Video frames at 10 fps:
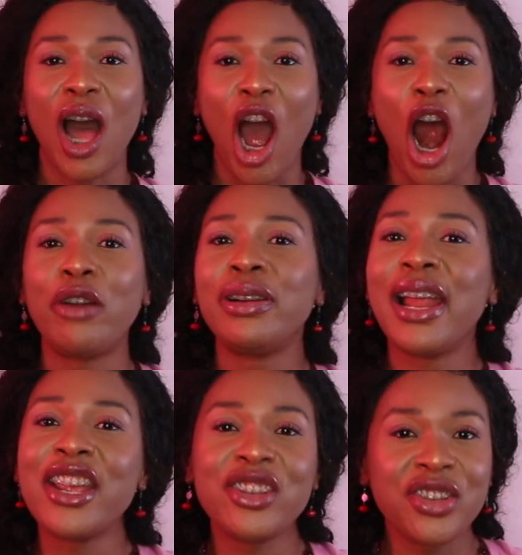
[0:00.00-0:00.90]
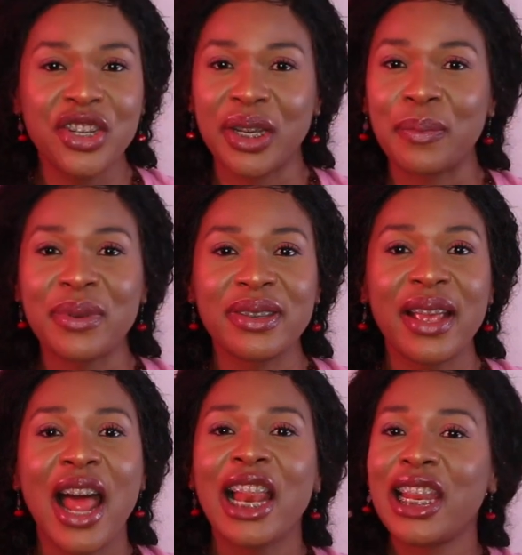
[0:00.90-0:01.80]
Our relationships,
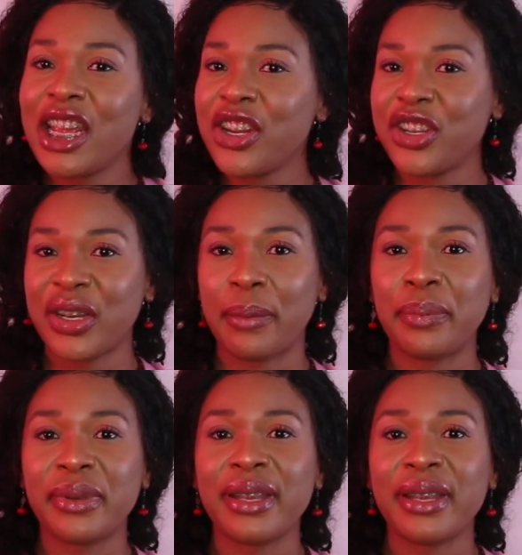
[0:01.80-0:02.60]
leadership,